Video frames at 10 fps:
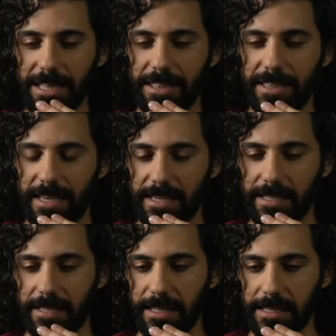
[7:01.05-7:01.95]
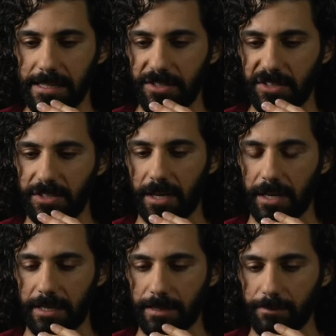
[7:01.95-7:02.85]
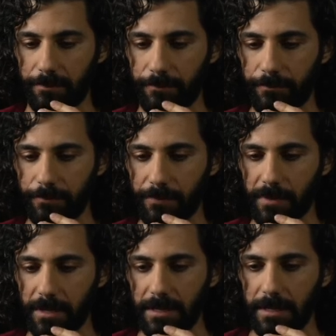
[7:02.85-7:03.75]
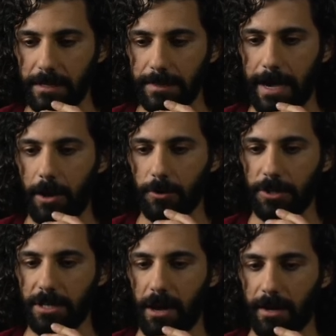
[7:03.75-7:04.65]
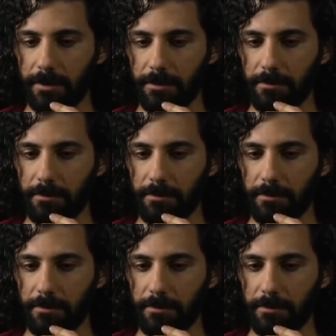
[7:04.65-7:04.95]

the thing is how to not